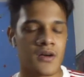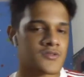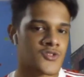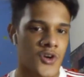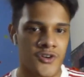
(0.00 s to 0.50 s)

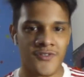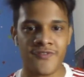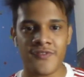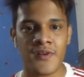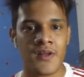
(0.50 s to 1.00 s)
sort
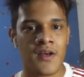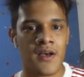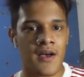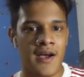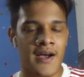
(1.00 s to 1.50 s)
of
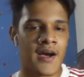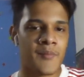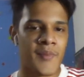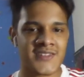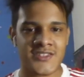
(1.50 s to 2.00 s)

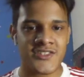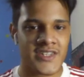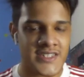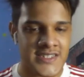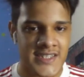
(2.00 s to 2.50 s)
passenger
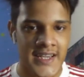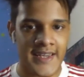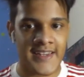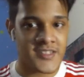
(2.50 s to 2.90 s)
in attack,